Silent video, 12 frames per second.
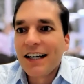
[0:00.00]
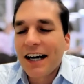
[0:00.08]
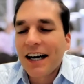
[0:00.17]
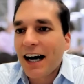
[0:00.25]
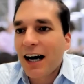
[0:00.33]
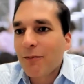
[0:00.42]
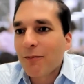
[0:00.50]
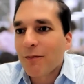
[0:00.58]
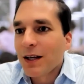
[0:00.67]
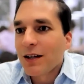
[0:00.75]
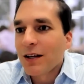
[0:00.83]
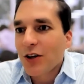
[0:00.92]

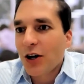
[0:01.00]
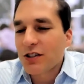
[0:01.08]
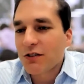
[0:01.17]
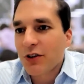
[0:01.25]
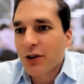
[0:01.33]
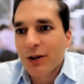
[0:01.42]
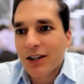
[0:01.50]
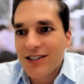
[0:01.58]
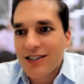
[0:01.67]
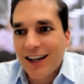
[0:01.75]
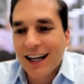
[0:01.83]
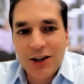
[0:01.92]
Those of you with a
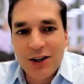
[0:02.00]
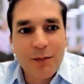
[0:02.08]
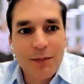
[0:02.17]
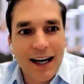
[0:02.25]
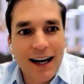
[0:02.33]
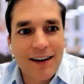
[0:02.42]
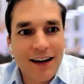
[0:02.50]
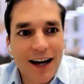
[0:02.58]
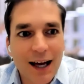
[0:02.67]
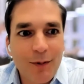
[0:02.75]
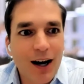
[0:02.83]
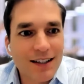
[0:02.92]
slightly complicated
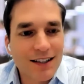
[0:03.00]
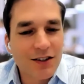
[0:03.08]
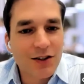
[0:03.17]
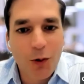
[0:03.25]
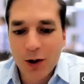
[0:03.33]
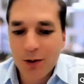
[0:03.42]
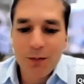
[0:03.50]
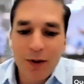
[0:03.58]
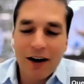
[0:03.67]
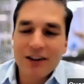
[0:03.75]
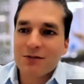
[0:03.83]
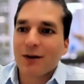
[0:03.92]
name, I did not want to
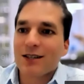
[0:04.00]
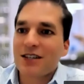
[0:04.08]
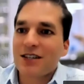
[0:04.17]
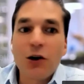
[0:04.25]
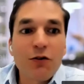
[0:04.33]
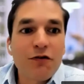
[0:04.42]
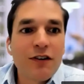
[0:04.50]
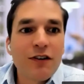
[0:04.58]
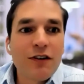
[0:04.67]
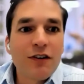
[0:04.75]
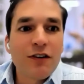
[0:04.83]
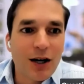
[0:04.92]
embarrass myself
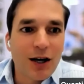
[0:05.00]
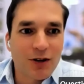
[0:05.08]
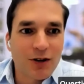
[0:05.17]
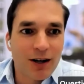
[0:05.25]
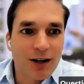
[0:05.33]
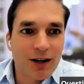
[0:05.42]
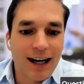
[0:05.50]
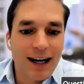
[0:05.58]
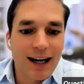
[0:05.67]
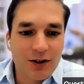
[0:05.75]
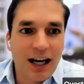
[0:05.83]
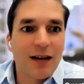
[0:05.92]
by trying to read
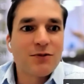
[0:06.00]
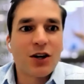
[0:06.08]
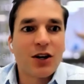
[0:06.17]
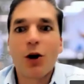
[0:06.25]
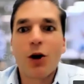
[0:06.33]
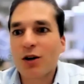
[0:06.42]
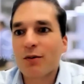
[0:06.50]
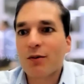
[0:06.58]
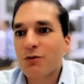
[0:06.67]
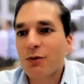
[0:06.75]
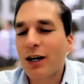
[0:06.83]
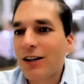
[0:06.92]
out your name, so
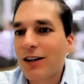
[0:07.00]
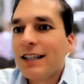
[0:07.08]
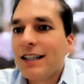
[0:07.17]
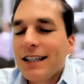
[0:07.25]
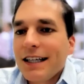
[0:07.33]
welcome as well.